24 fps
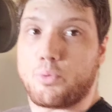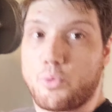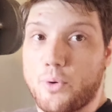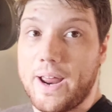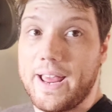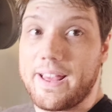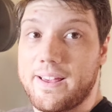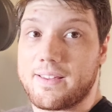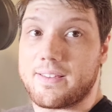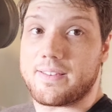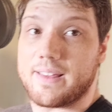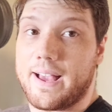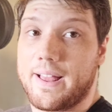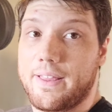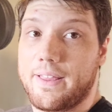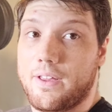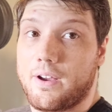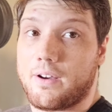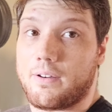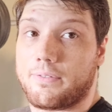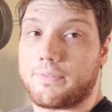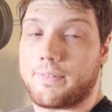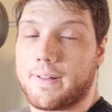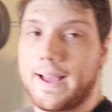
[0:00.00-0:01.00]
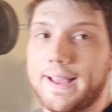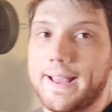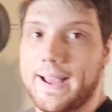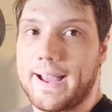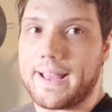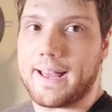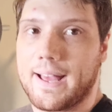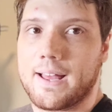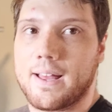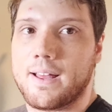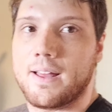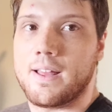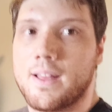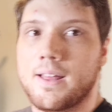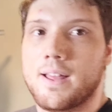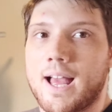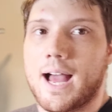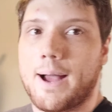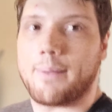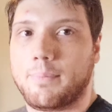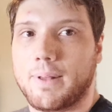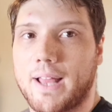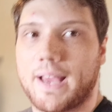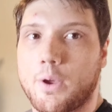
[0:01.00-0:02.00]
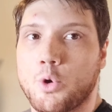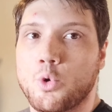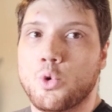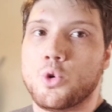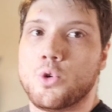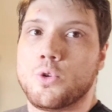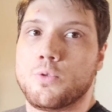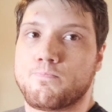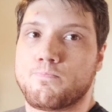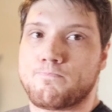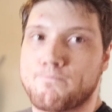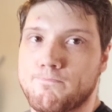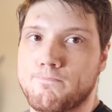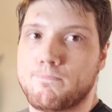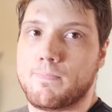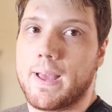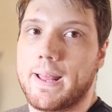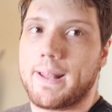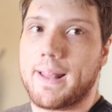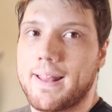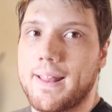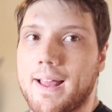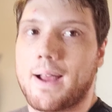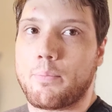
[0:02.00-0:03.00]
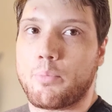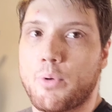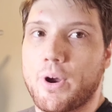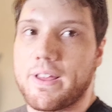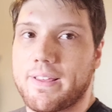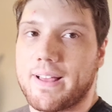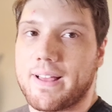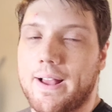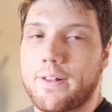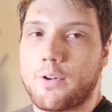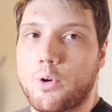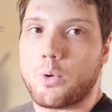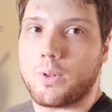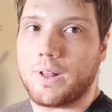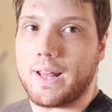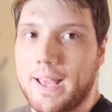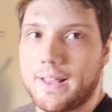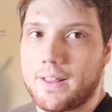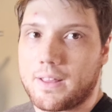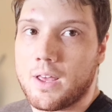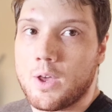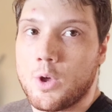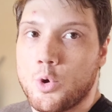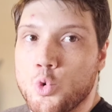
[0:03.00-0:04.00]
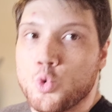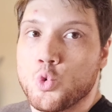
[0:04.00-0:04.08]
brace enough. I, I I'm like, and then I breathe. I don't like